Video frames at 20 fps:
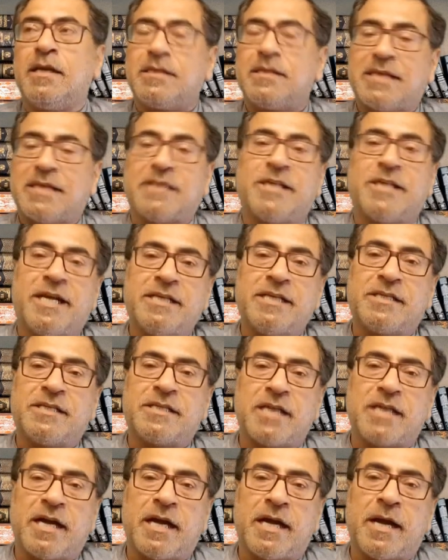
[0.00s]
such
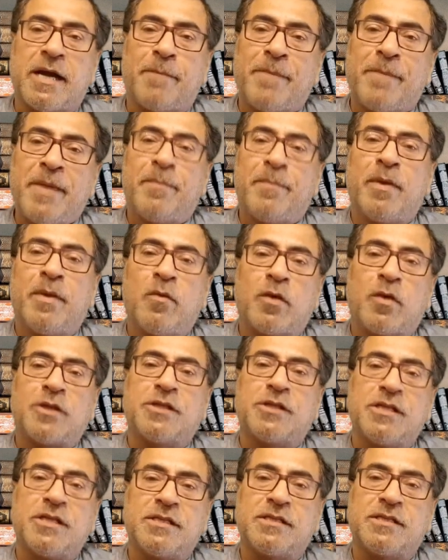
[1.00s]
as People
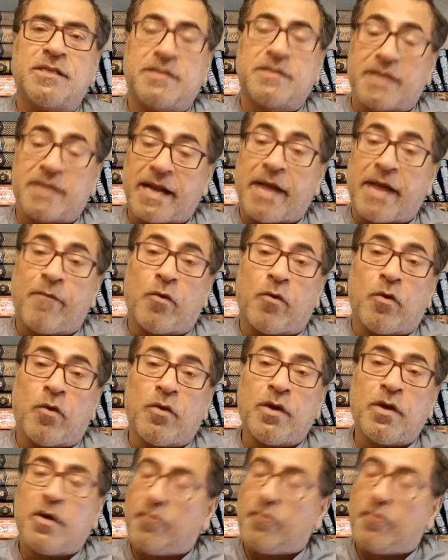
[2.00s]
versus Saravo,